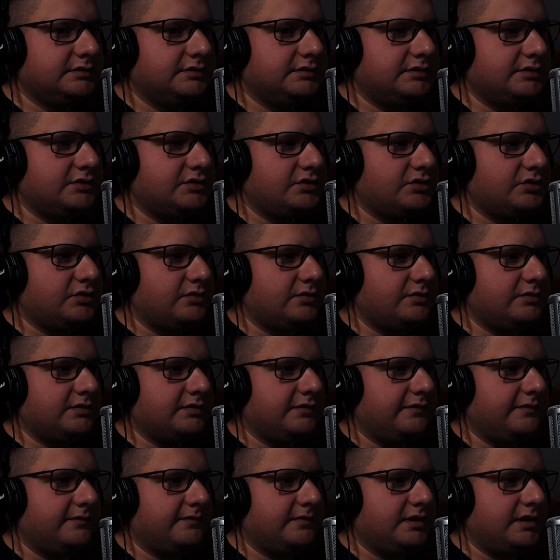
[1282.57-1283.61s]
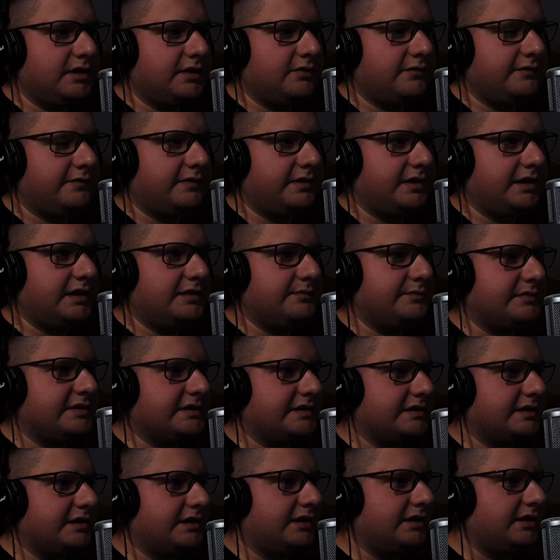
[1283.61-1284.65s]
So our
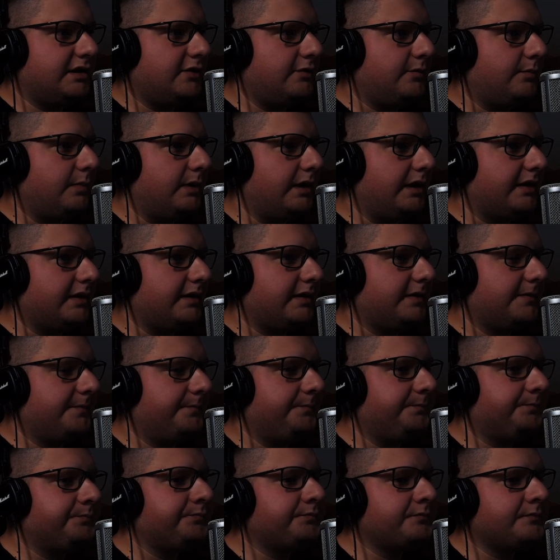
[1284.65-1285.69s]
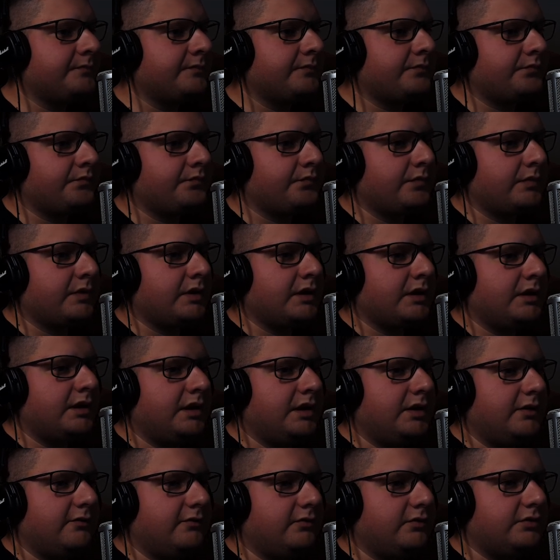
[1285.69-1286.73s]
frames are now black.
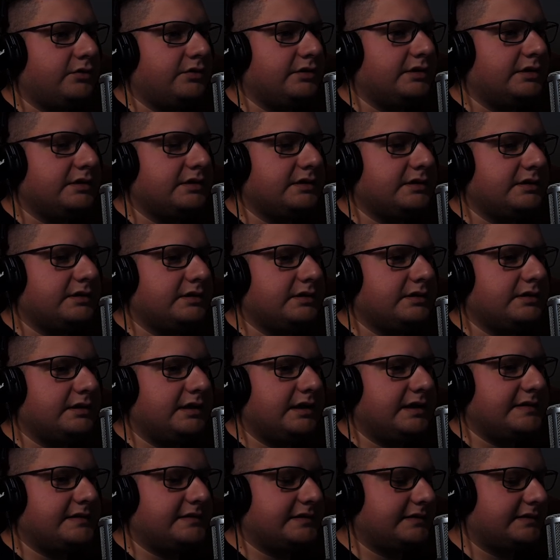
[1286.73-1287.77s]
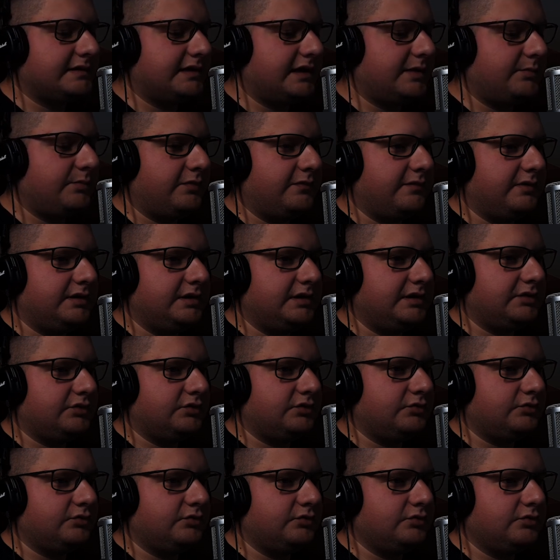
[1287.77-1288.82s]
For the last step, we need
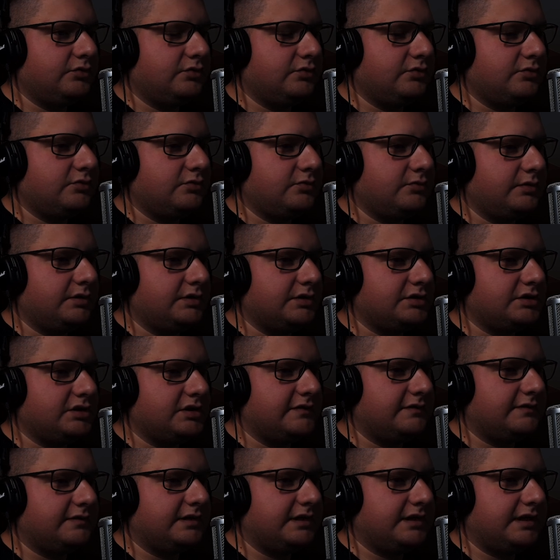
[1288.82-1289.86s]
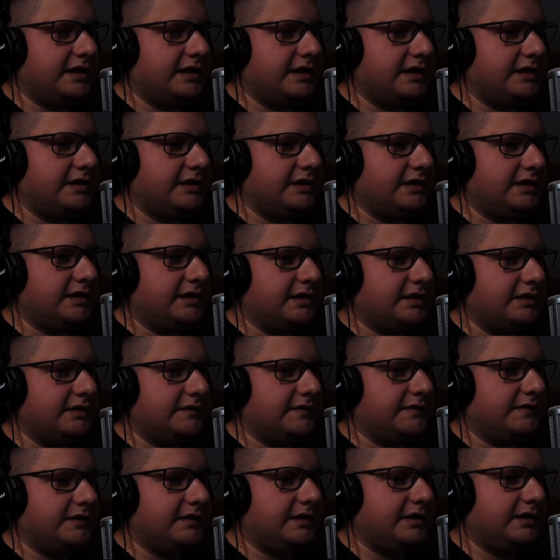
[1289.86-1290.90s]
to go with Shift A
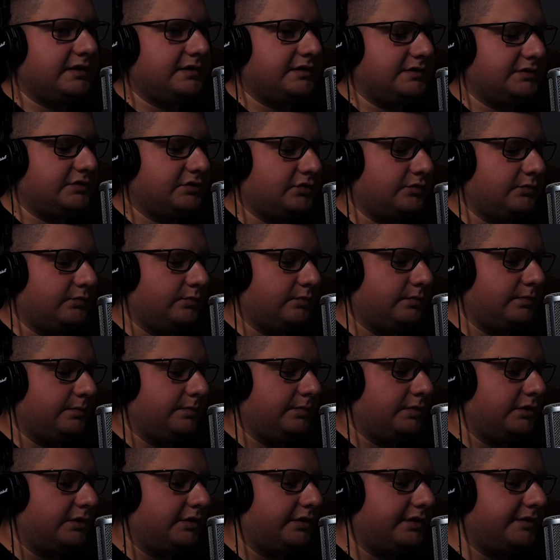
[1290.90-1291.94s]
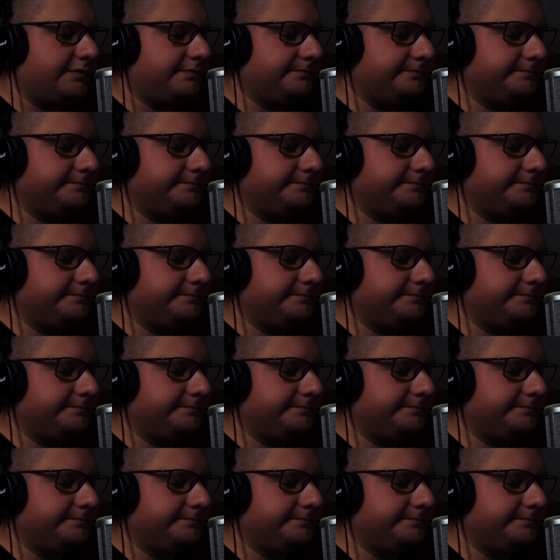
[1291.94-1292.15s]
and add some blur,